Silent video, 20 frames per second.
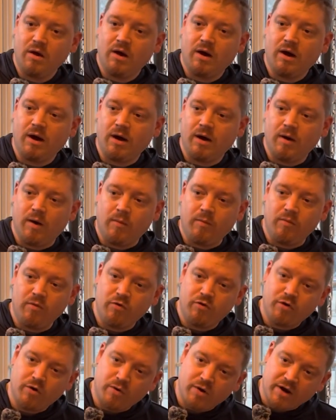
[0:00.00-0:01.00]
on
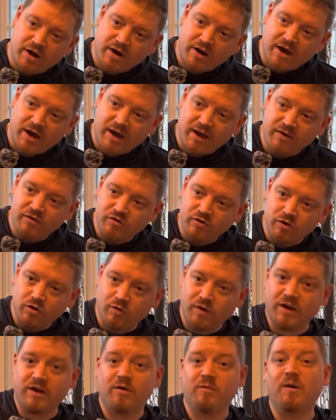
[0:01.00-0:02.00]
hyzer, it'll
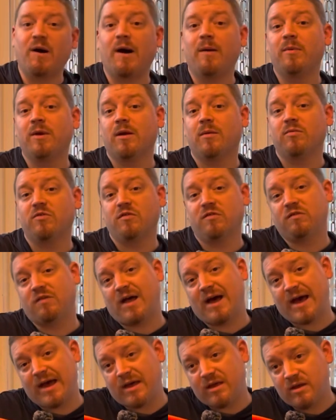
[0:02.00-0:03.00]
wind up popping up to
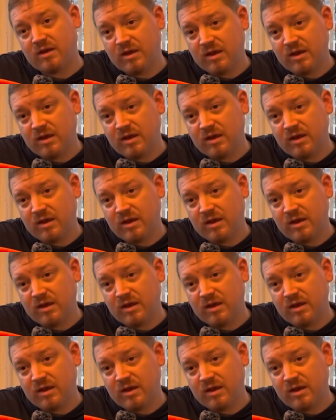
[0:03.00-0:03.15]
flat,